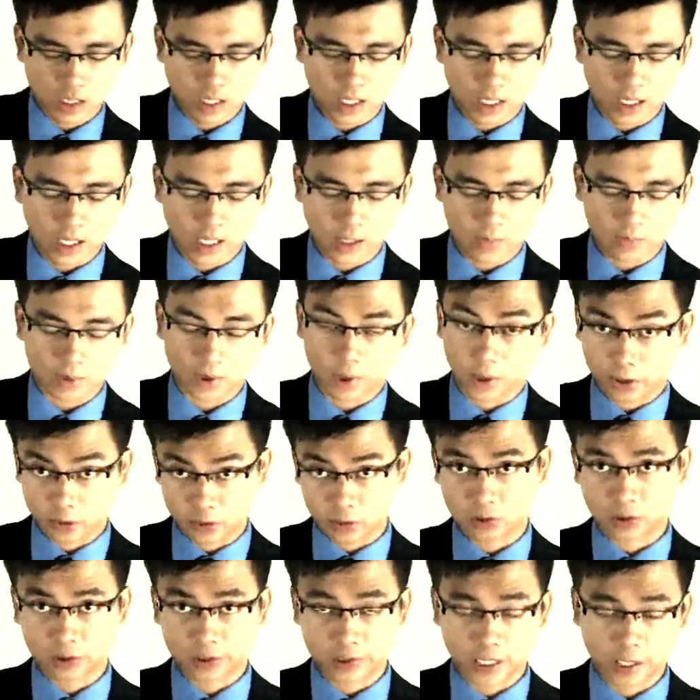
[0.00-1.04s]
we're going
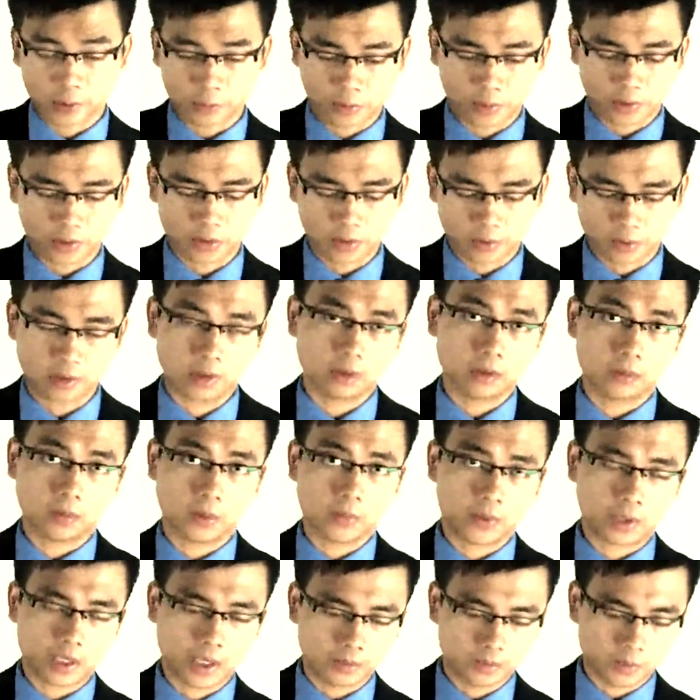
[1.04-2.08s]
to look at that
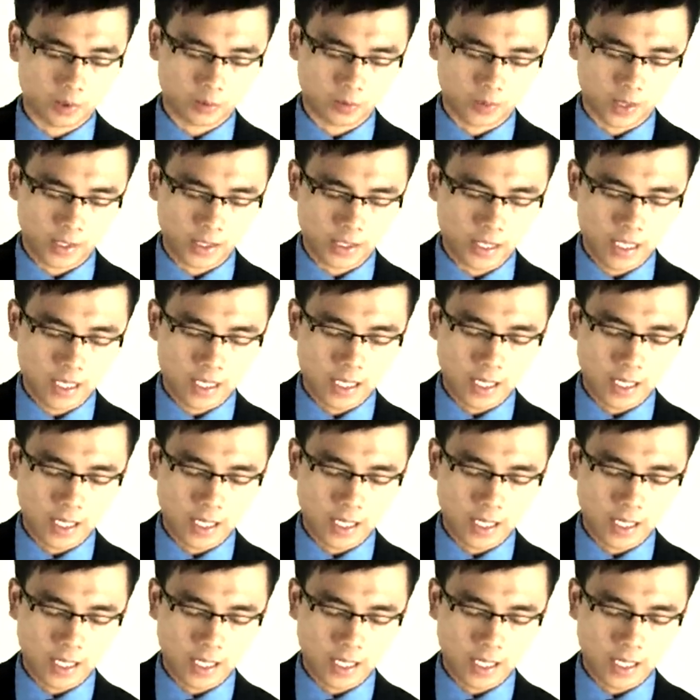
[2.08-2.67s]
when we come to it.